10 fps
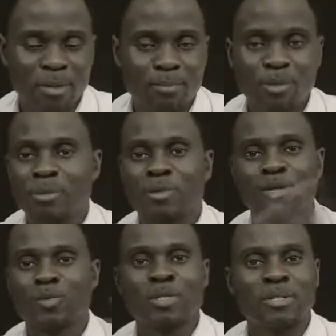Purely
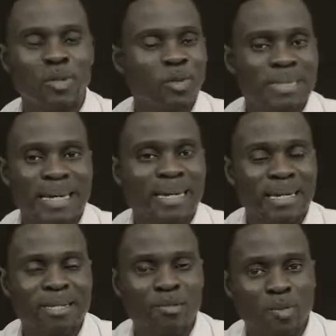because we don't take
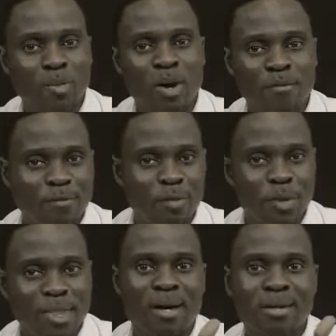anything we work for
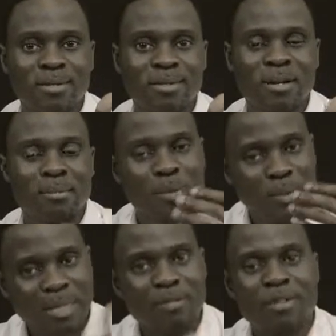with us, but
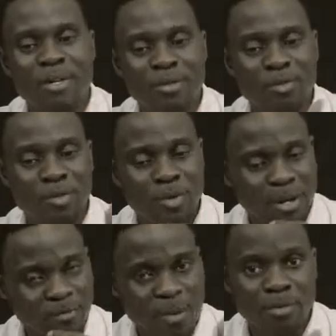we live here to
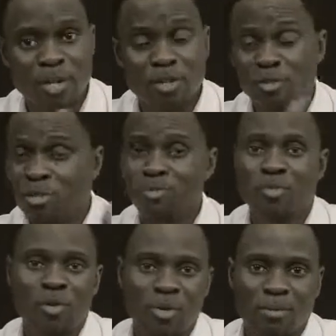create foundations and
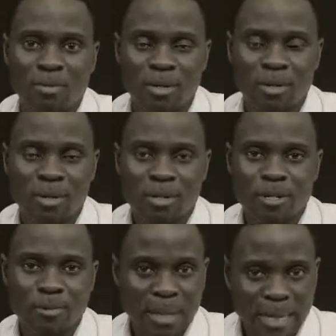programs
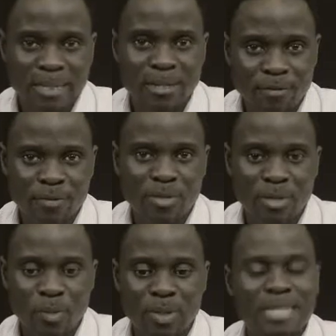to make a difference
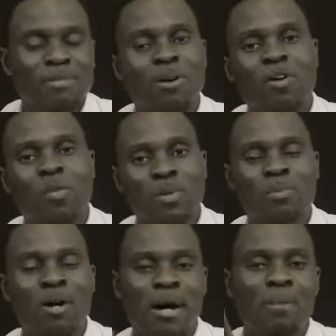in the world. That's what
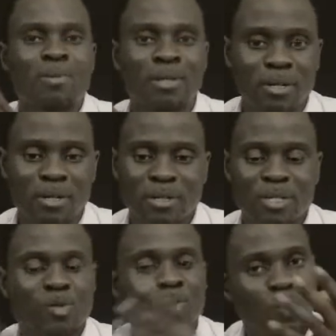my company does.
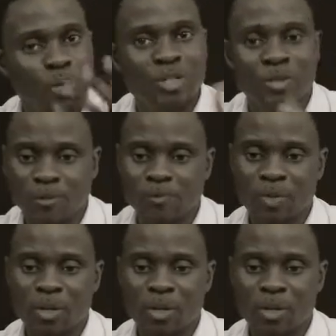That's what we do.